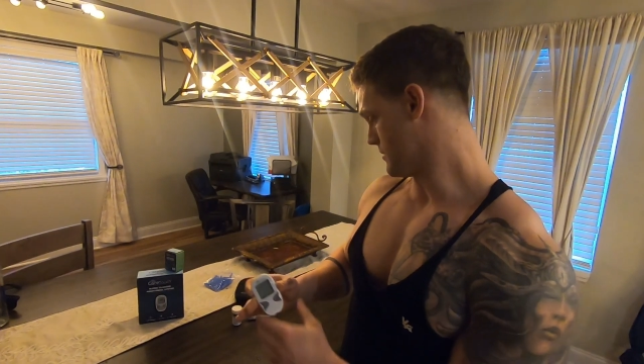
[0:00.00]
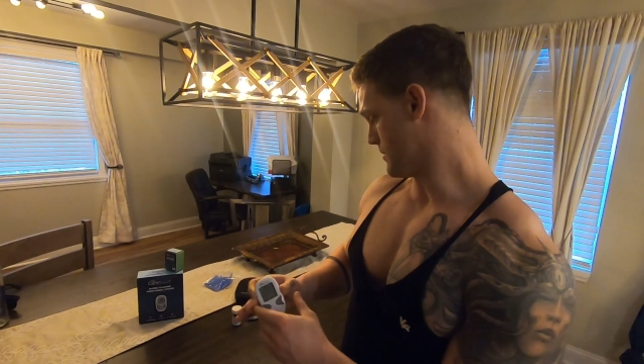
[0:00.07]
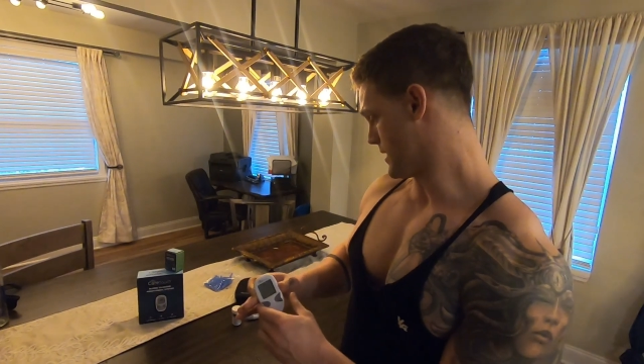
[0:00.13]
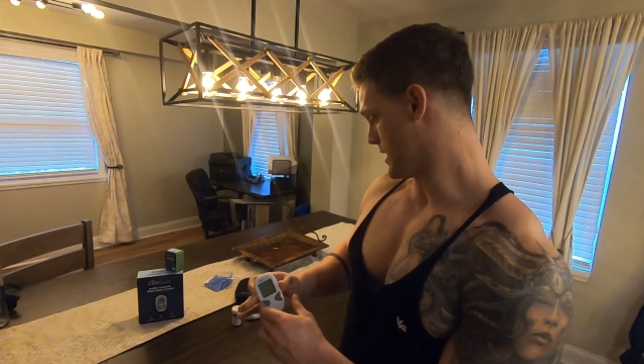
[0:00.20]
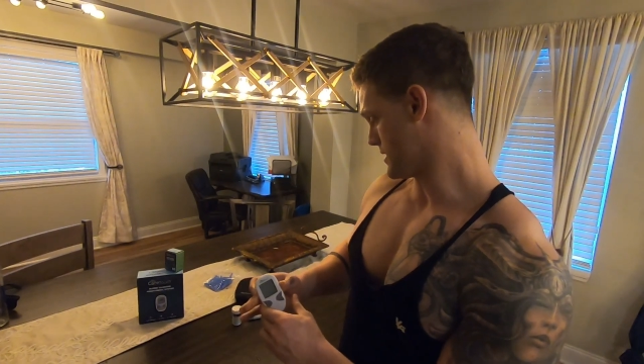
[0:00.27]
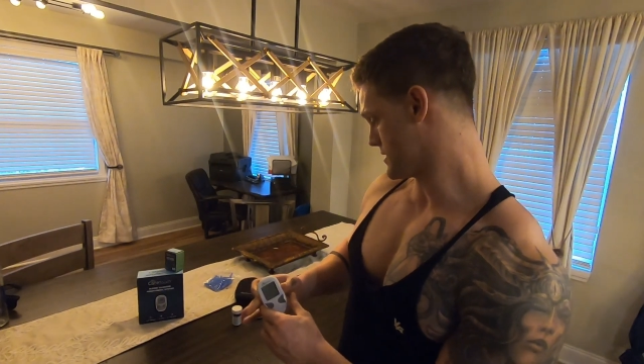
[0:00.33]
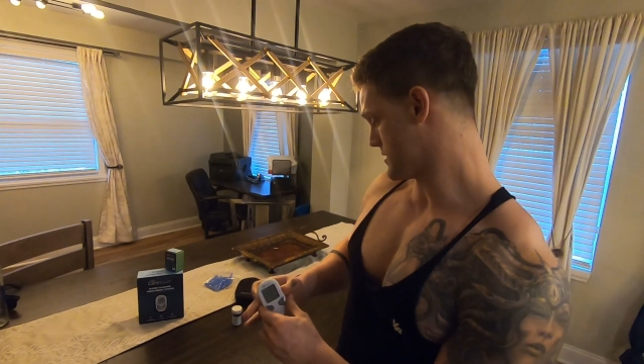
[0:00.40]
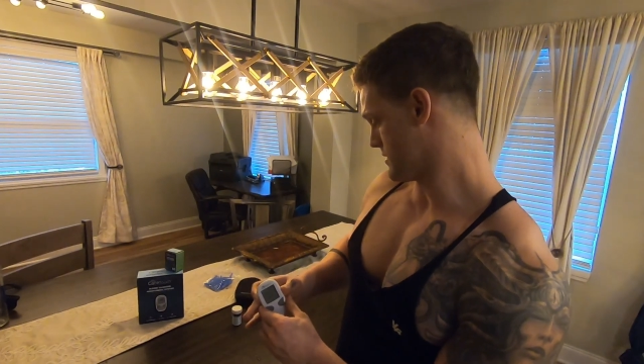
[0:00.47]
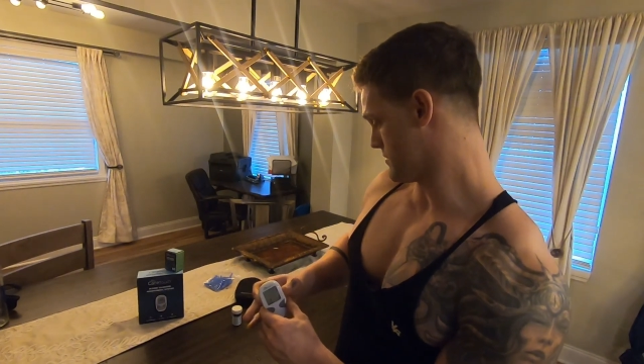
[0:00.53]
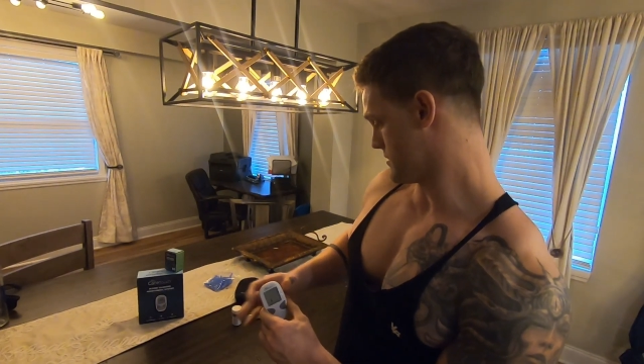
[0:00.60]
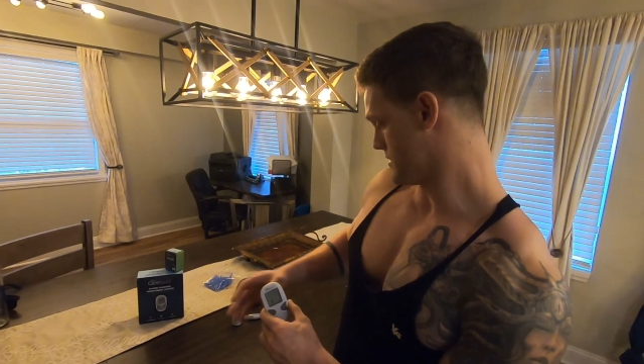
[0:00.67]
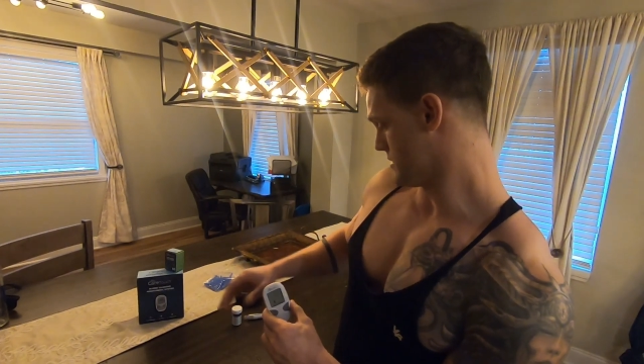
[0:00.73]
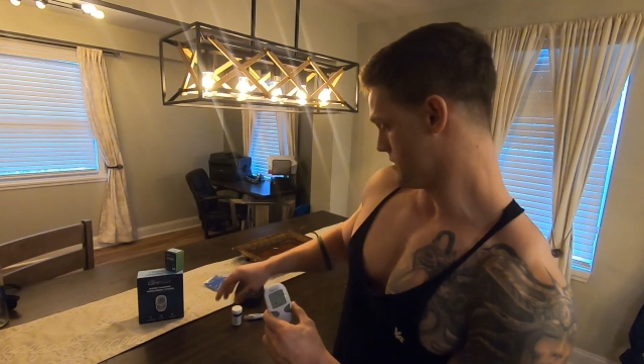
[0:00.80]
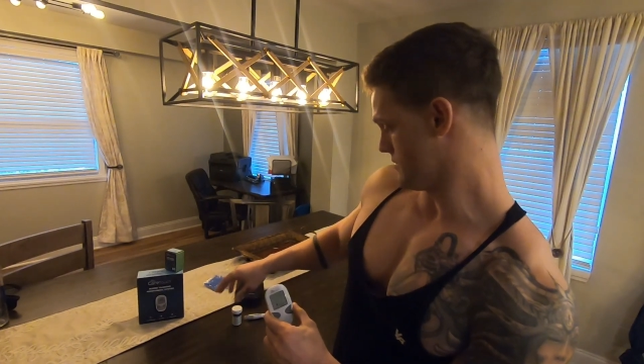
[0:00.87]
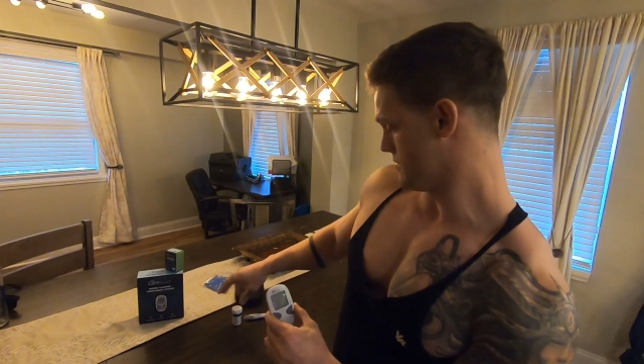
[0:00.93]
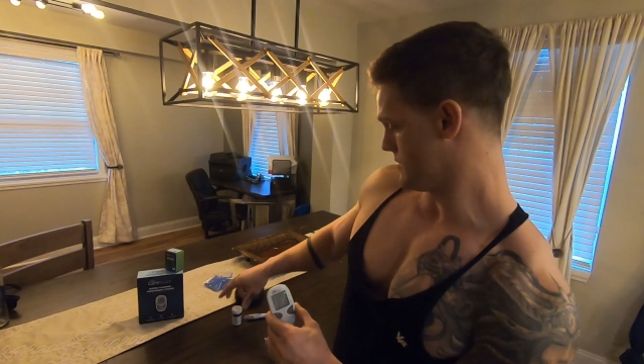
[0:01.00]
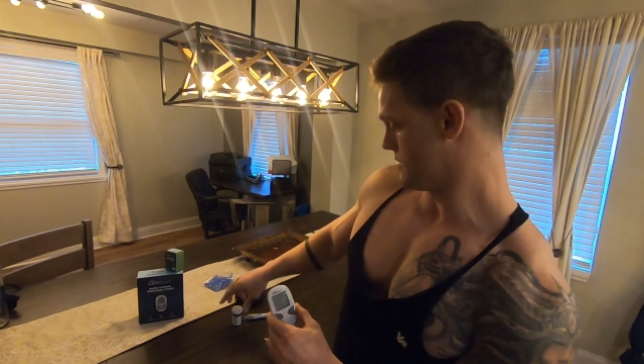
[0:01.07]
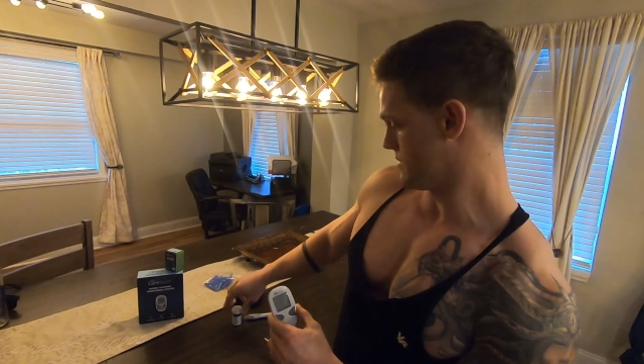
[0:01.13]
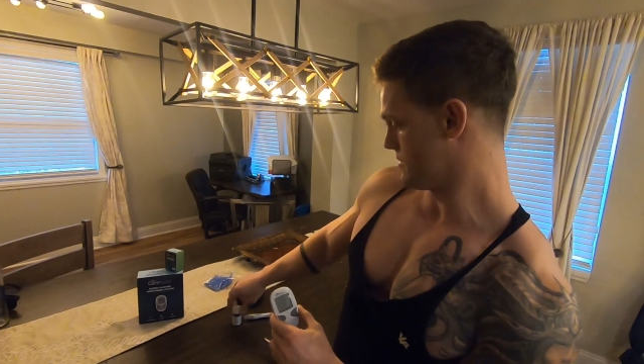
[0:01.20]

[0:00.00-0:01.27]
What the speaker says: batch number of